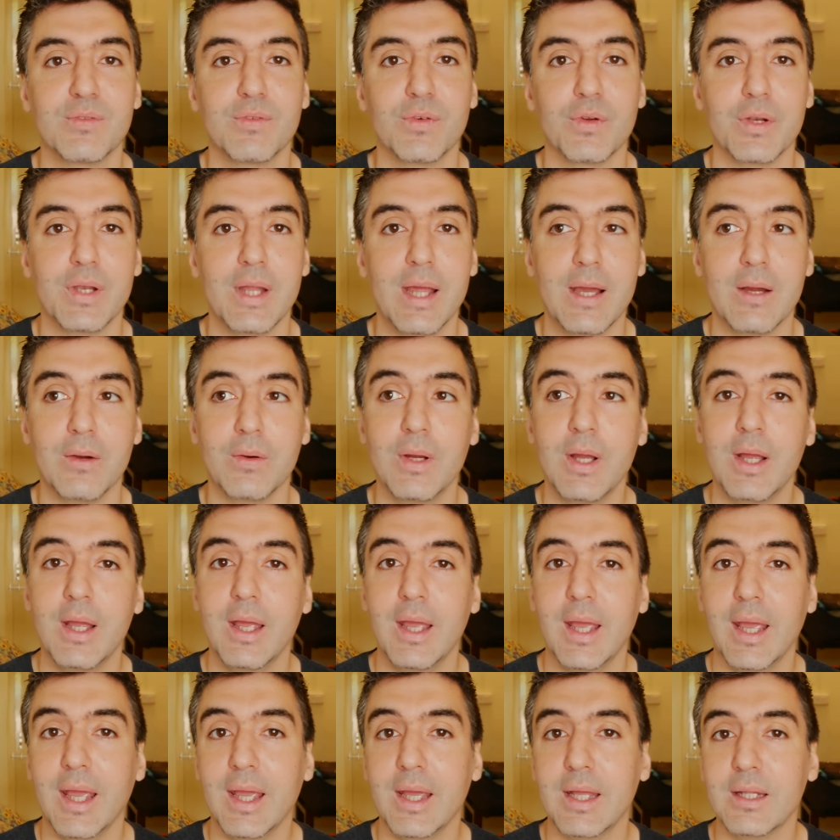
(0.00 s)
for now.
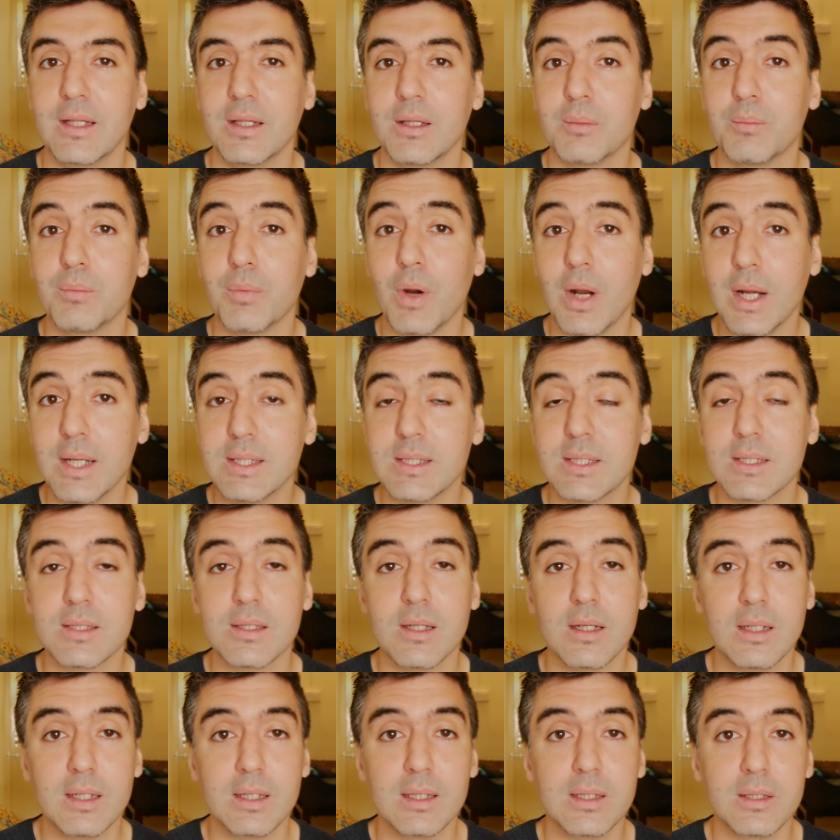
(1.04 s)
And the prices
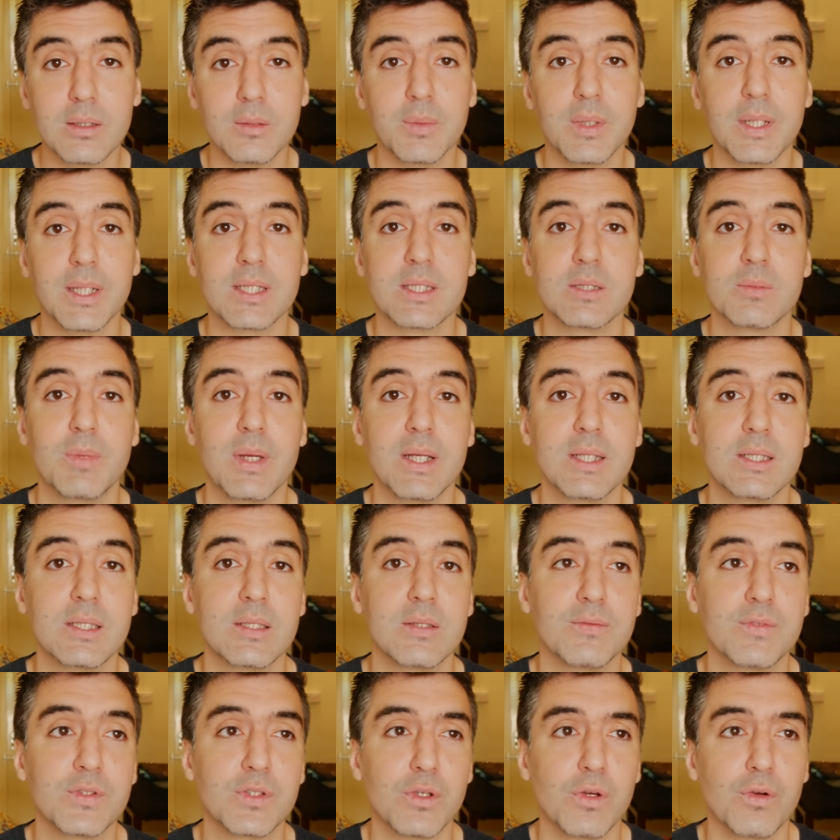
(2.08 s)
are a little bit
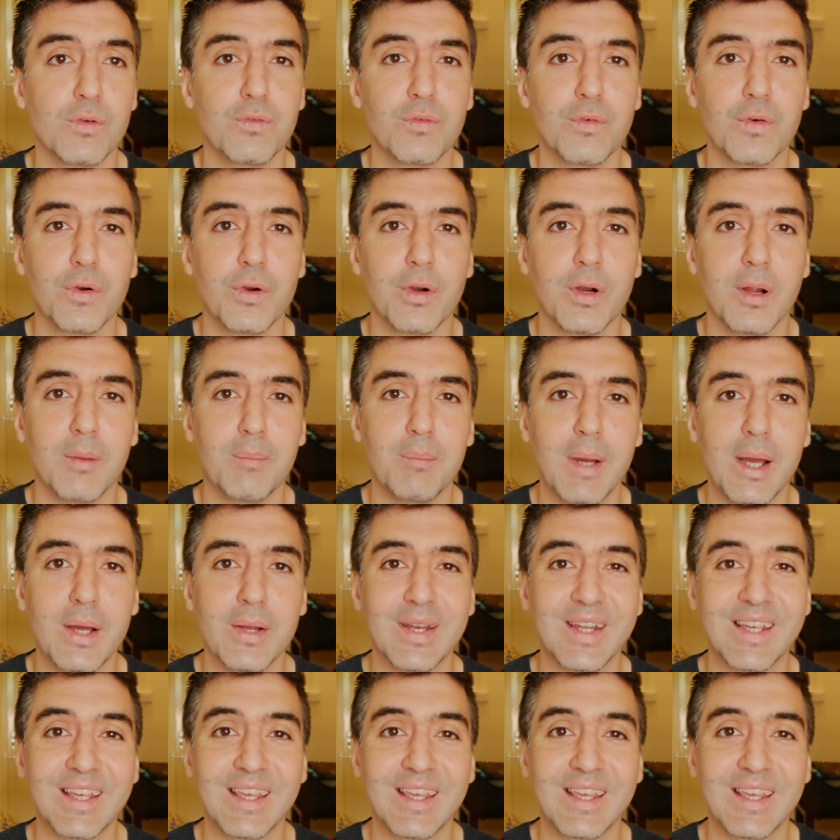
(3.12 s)
expensive. So for about a